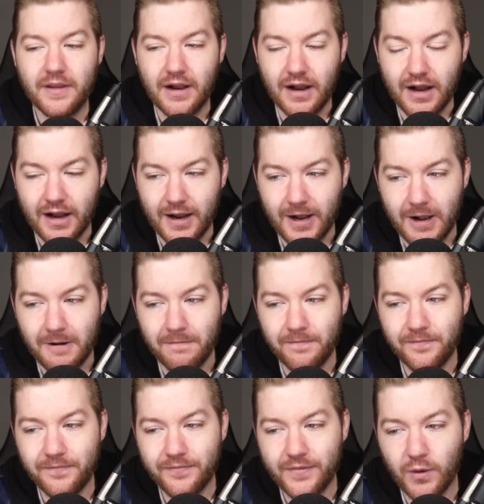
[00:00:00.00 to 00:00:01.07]
Uh,
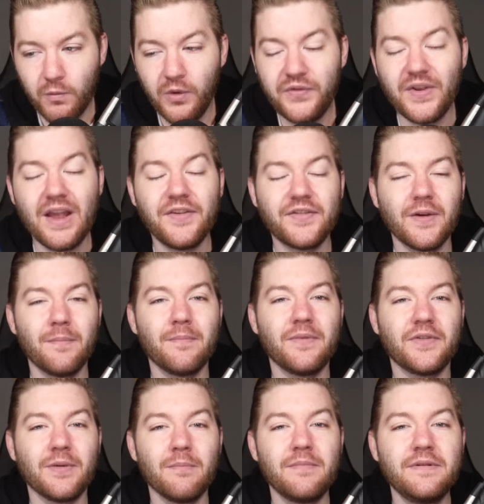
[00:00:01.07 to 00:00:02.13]
we'll say some
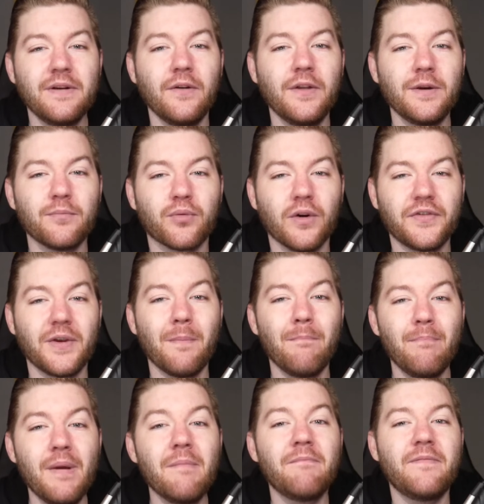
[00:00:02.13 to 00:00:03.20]
some Dillon Bro-
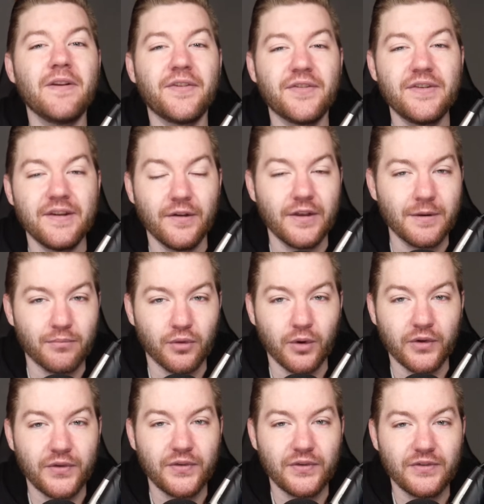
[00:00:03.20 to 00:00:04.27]
some Memphis Dillon
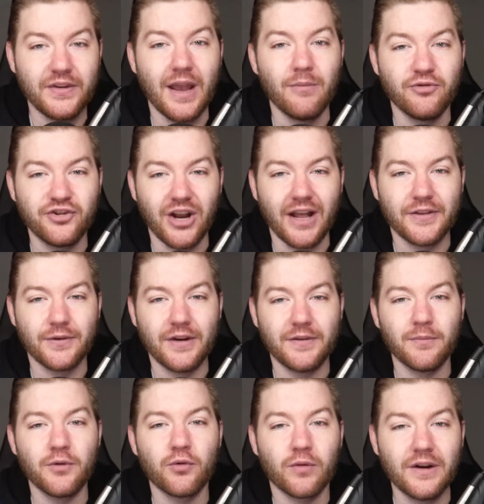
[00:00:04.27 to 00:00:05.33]
Brooks type shots, right?
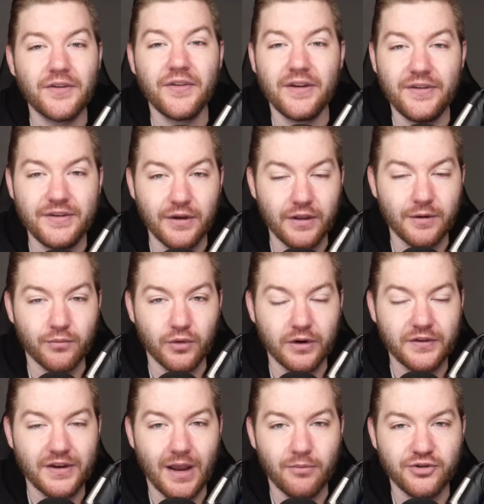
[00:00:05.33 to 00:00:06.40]
Some Grizzlies Dillon
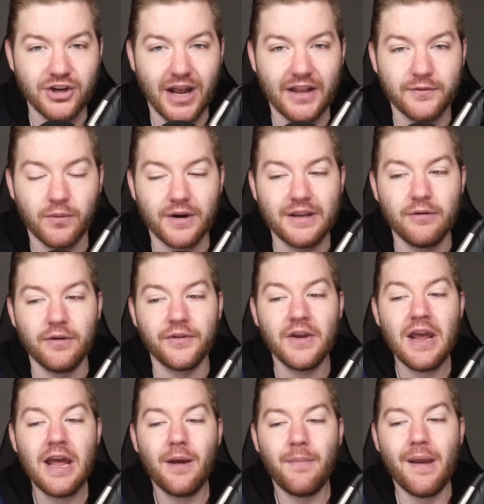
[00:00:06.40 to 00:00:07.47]
Brooks type shots where he was
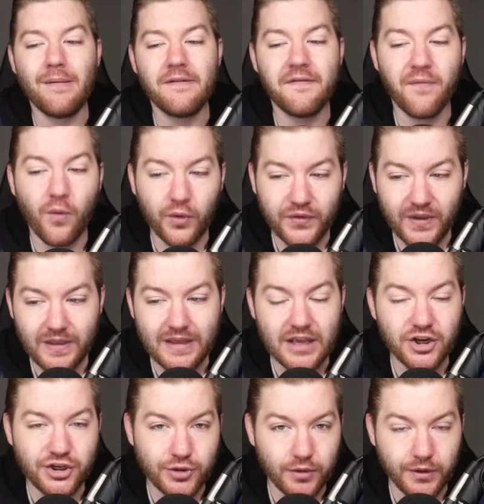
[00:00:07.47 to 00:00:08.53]
maybe forcing
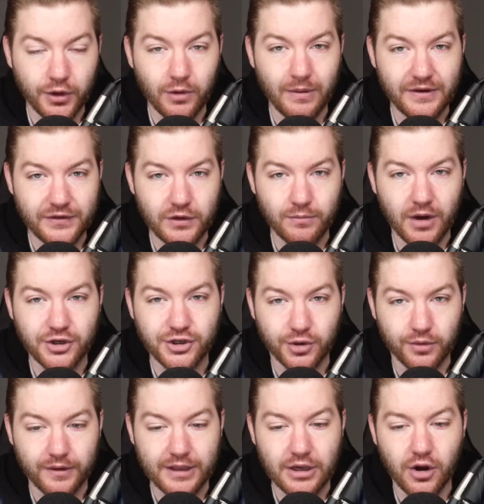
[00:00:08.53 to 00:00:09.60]
the issue a little bit too much
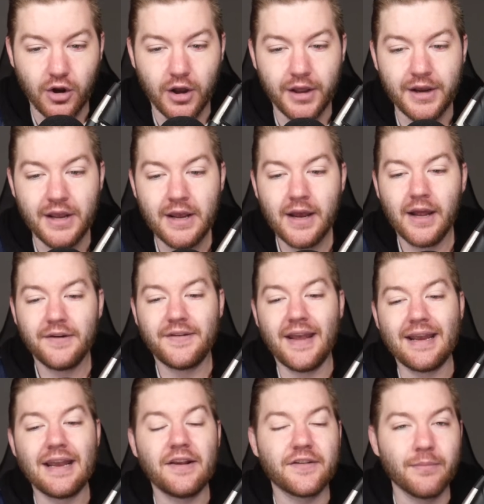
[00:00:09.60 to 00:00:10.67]
early on,
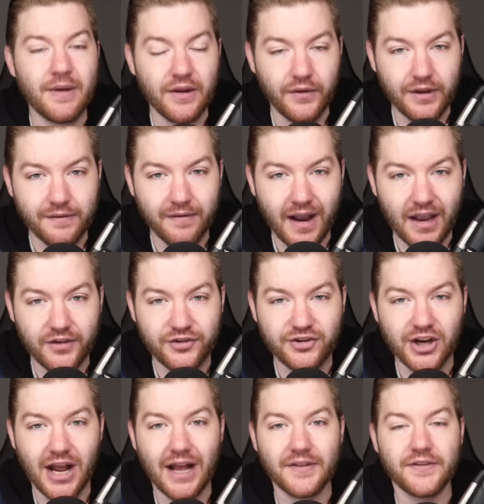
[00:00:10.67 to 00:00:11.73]
taking some ill-advised
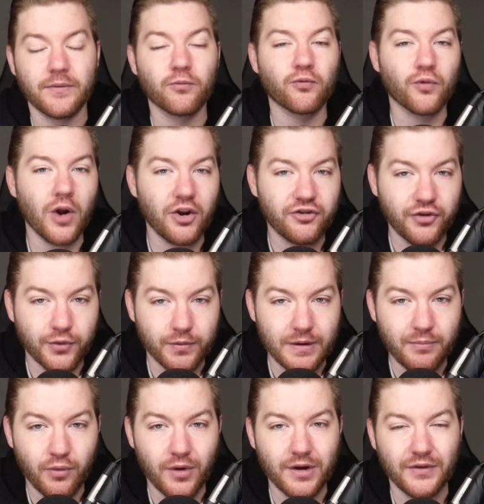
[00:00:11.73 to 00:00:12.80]
shots, some rush
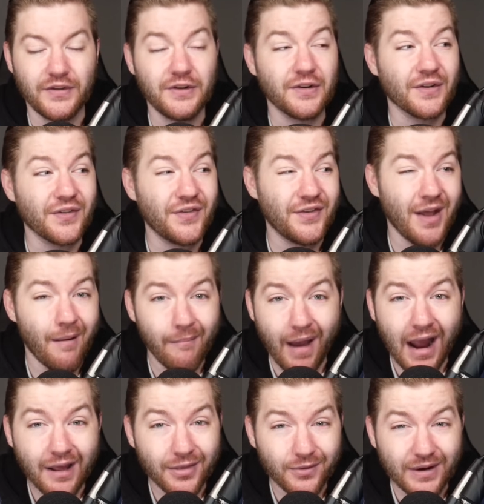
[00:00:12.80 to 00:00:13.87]
three-pointers. He took a step
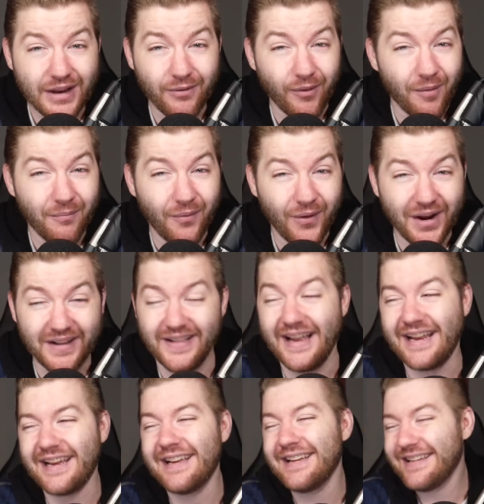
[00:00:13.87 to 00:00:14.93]
back three at one point
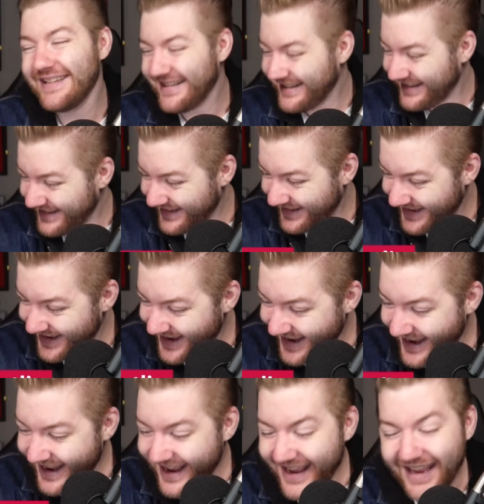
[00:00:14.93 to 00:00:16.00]
like
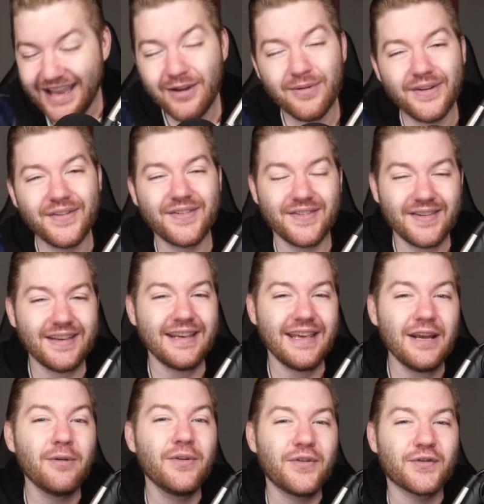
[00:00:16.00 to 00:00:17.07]
he was
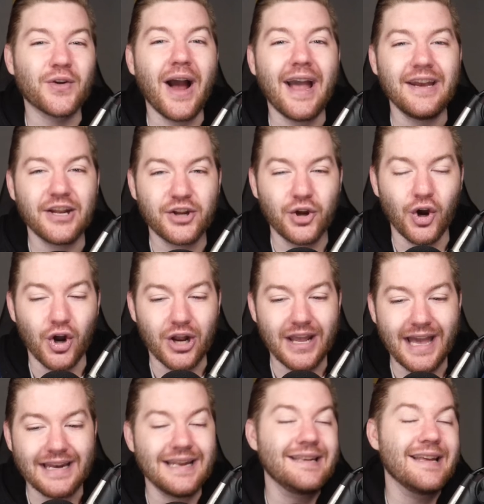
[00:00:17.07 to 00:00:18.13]
he was trying to cook
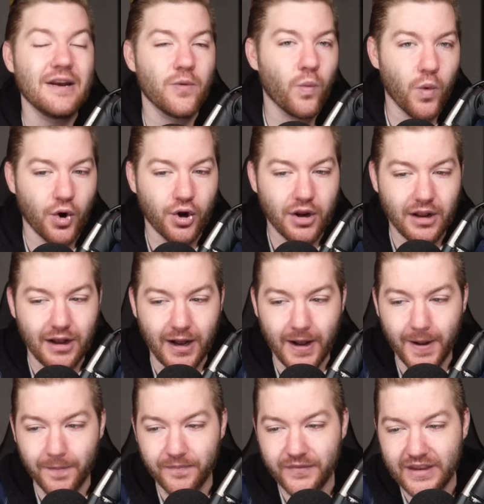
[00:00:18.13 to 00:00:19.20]
and it didn't work.
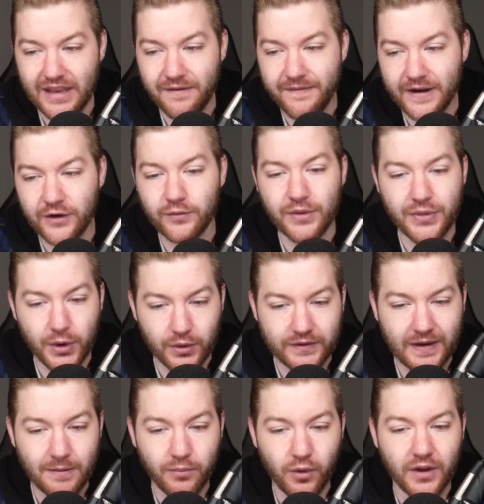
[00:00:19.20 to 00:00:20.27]
Um, he finished with
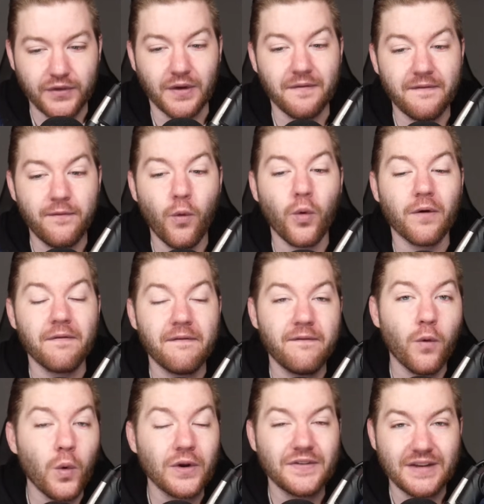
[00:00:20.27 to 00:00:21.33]
13 points on 4 of
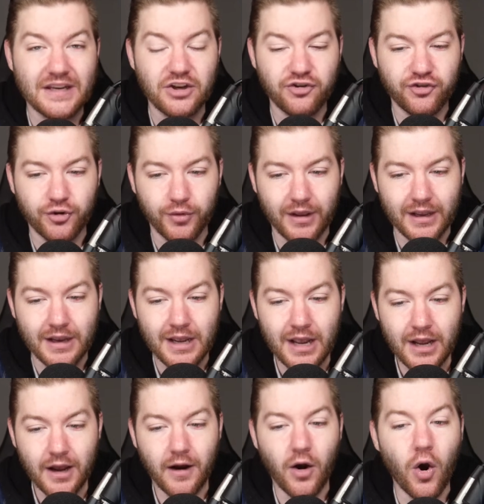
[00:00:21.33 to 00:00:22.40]
14 shooting,
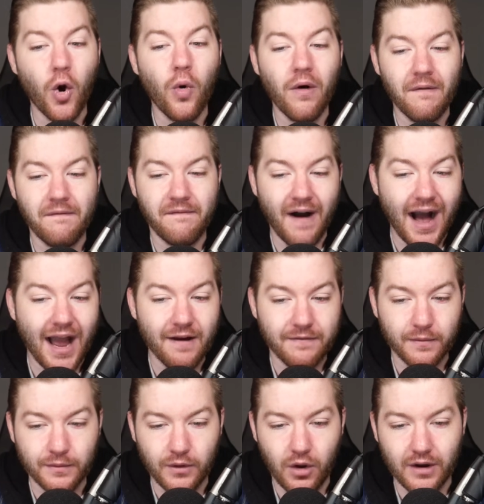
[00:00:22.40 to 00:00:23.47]
0 of 5
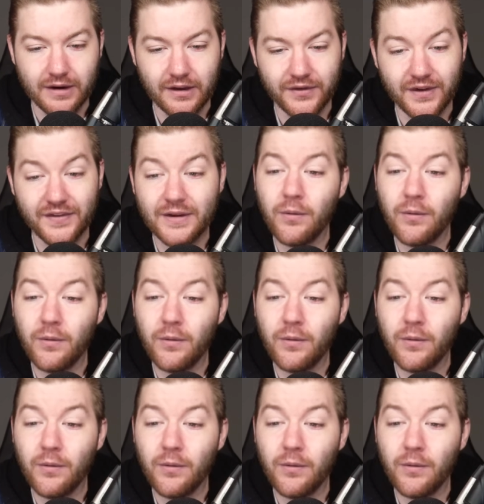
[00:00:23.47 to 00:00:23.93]
from long distance.